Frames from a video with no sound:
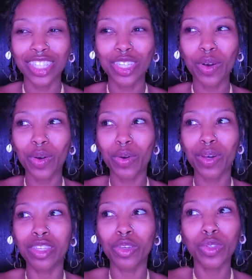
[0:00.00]

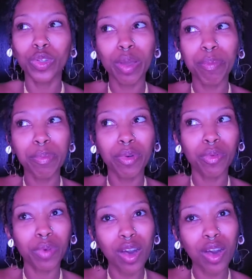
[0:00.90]
So you doing people.